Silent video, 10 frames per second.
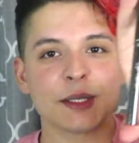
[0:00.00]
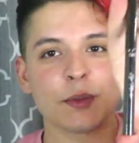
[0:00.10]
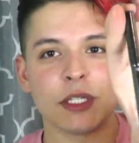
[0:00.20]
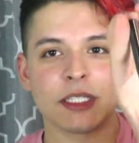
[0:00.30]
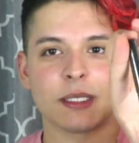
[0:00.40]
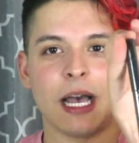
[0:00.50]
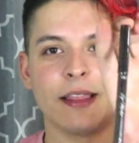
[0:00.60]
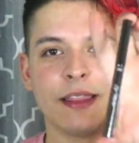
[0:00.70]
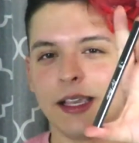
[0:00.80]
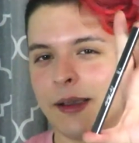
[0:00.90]
was, I
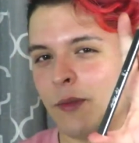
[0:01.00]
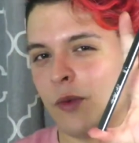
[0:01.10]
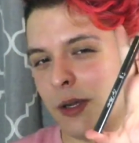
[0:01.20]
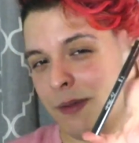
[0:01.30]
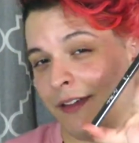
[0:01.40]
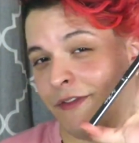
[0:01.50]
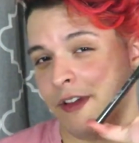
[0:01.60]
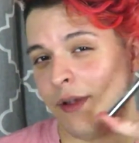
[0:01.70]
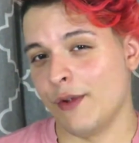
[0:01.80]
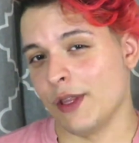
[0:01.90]
think, one of my
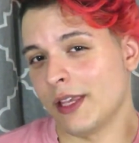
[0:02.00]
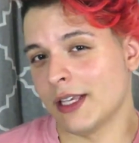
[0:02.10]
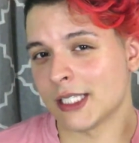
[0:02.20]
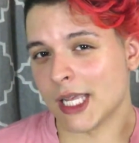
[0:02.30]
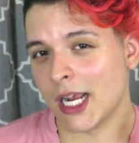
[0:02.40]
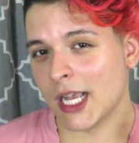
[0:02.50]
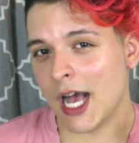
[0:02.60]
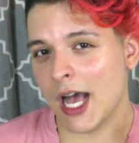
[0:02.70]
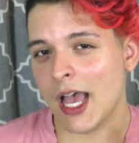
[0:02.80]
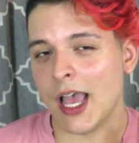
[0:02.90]
favorite things that I
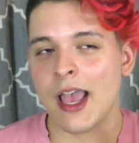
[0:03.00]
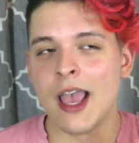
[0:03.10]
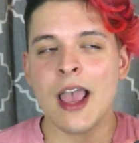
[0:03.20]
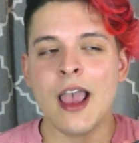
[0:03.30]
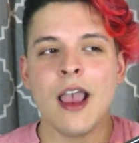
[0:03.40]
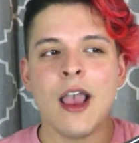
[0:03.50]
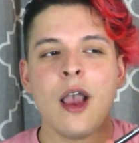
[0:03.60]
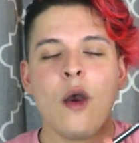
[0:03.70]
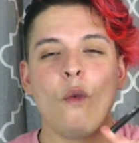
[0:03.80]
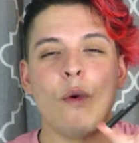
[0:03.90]
got.
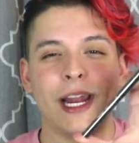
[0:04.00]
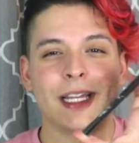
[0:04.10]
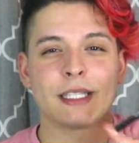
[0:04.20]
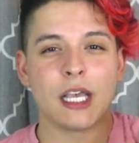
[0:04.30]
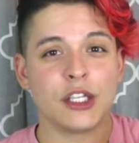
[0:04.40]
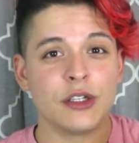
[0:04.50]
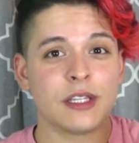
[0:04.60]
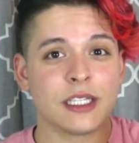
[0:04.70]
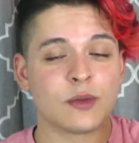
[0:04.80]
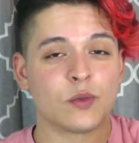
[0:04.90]
When I tell you
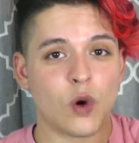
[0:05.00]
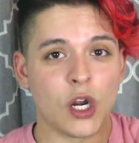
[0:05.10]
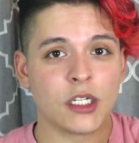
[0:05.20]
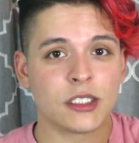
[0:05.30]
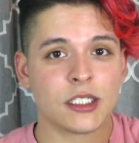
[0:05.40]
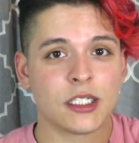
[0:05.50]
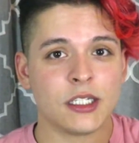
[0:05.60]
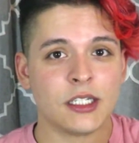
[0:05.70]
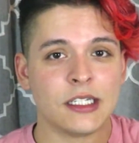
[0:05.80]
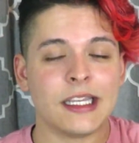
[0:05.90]
this worked,
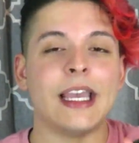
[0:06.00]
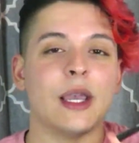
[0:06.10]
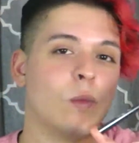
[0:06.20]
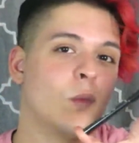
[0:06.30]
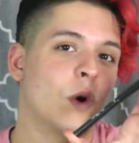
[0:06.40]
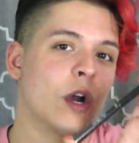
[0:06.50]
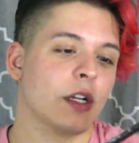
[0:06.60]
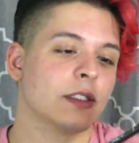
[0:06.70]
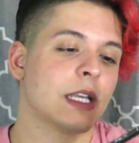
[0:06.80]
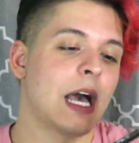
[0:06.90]
it
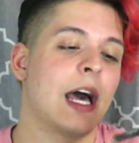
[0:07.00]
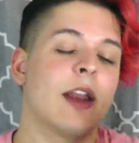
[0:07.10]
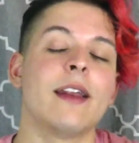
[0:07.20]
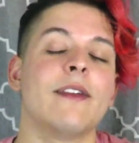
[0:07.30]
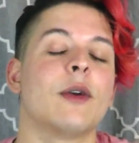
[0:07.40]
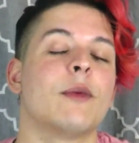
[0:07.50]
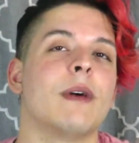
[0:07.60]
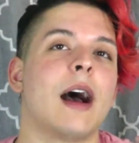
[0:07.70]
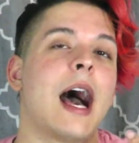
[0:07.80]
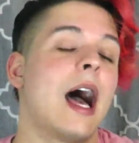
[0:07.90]
worked. I don't even,
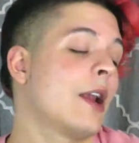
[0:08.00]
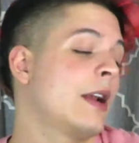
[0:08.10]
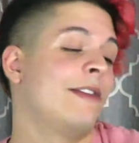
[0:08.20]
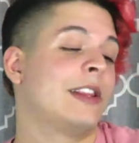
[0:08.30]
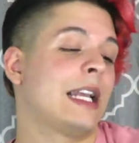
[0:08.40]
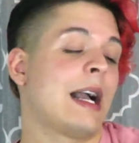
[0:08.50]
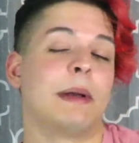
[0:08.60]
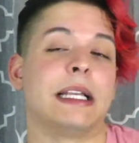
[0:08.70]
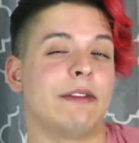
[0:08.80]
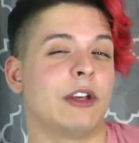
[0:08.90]
I don't even think I'm
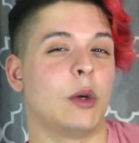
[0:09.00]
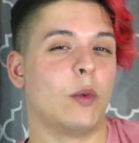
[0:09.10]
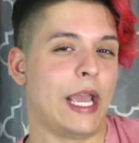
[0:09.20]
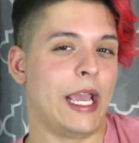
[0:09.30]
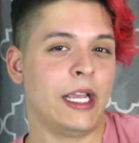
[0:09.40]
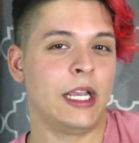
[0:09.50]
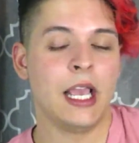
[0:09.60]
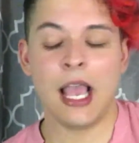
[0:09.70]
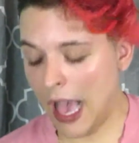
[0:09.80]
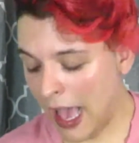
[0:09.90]
gonna give it away.
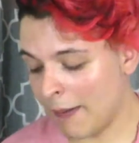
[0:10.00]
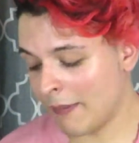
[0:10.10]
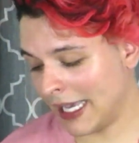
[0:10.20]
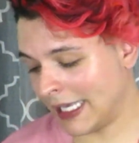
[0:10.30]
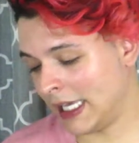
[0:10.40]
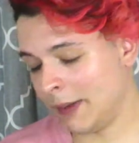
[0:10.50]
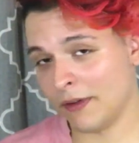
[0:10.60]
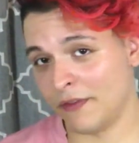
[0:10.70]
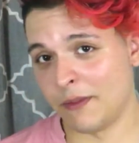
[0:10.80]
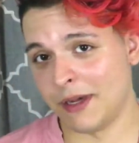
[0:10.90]
I might keep it
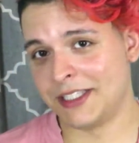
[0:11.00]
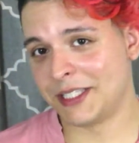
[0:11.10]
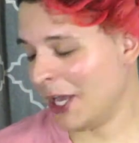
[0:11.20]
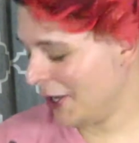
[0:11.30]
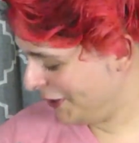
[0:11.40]
for myself.